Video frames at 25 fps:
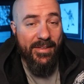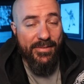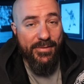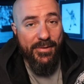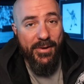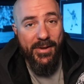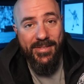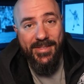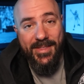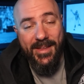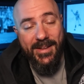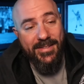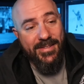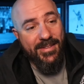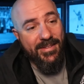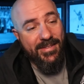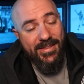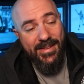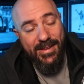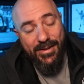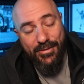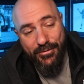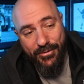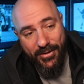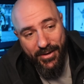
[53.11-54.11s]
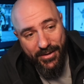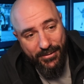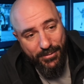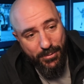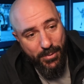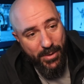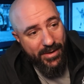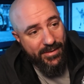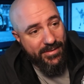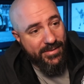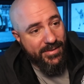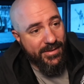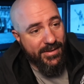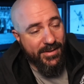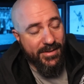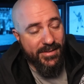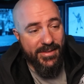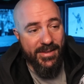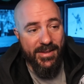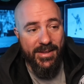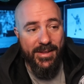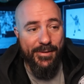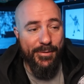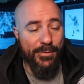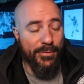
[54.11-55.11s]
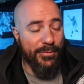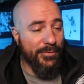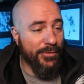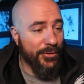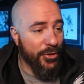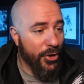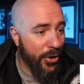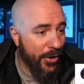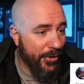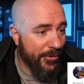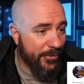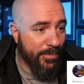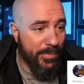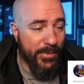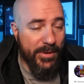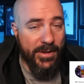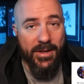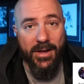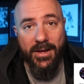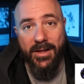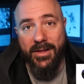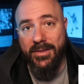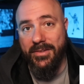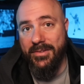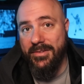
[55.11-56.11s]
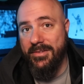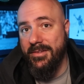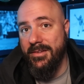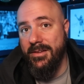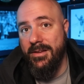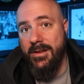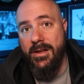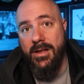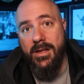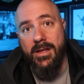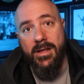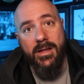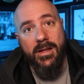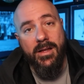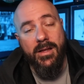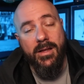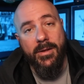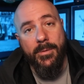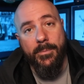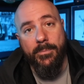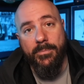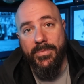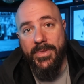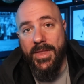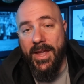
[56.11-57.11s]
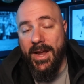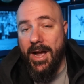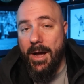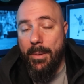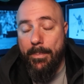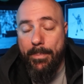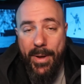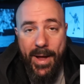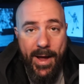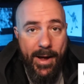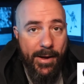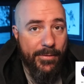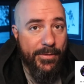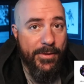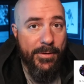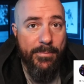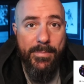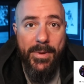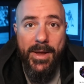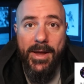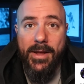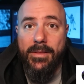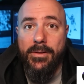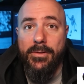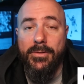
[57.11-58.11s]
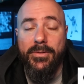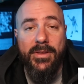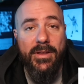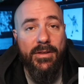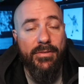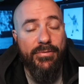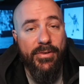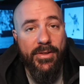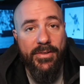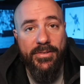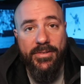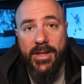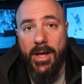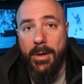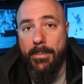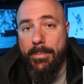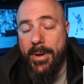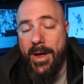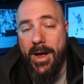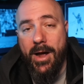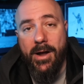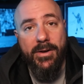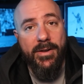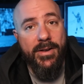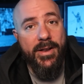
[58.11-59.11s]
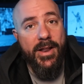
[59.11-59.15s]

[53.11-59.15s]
So I think the defense wasted it. The Eagles lost because they got pounded, man. Their defense got pounded.